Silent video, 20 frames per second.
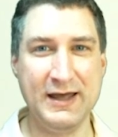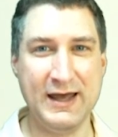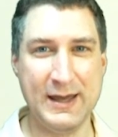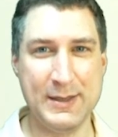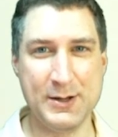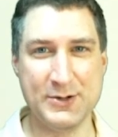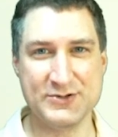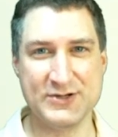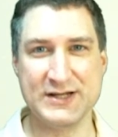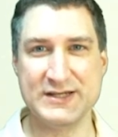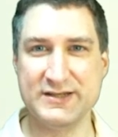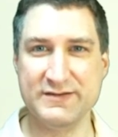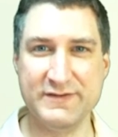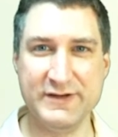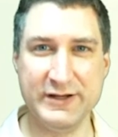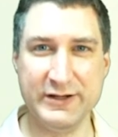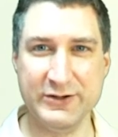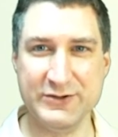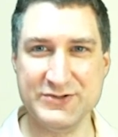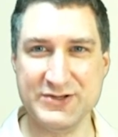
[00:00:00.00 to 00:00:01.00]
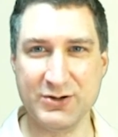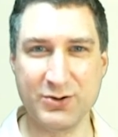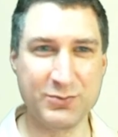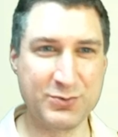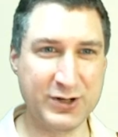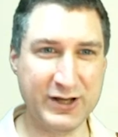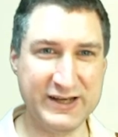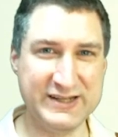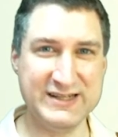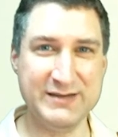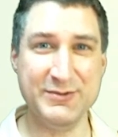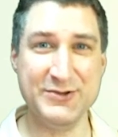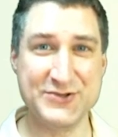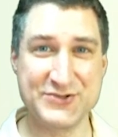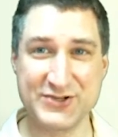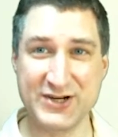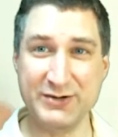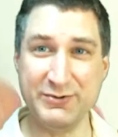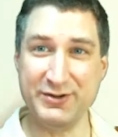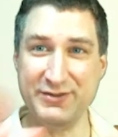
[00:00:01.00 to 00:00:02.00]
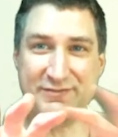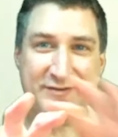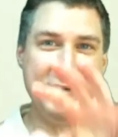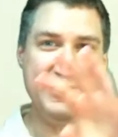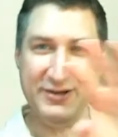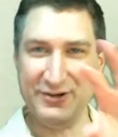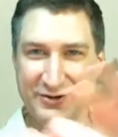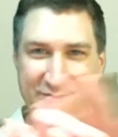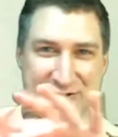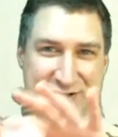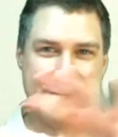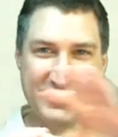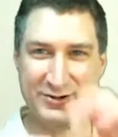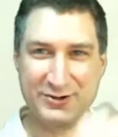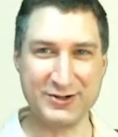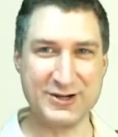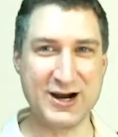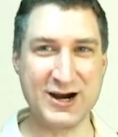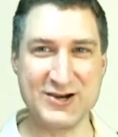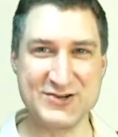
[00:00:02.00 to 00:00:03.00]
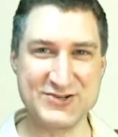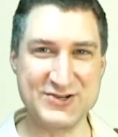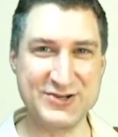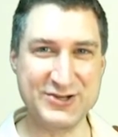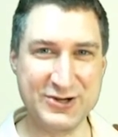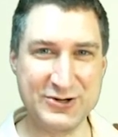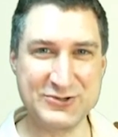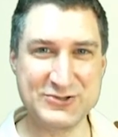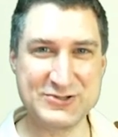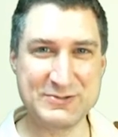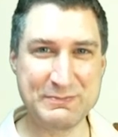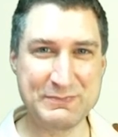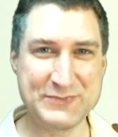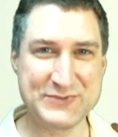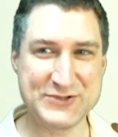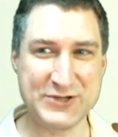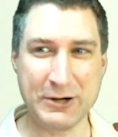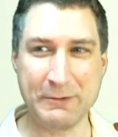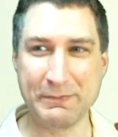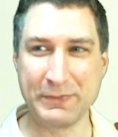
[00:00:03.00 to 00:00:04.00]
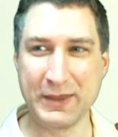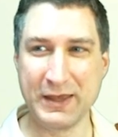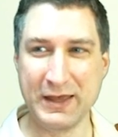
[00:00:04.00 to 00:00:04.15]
and there's lots of videos that will probably demonstrate with videos, you know, cars and goats. So